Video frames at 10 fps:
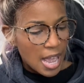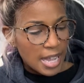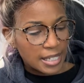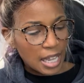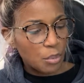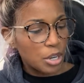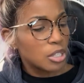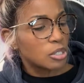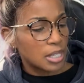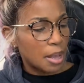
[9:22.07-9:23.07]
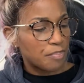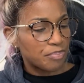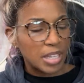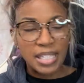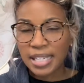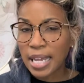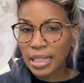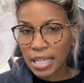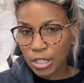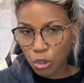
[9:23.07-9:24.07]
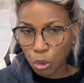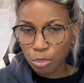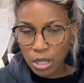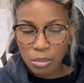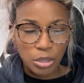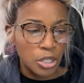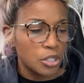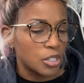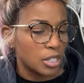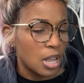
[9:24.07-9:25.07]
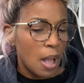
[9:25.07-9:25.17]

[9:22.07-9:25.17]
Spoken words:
It's like one of those Stanley dupe tumblers,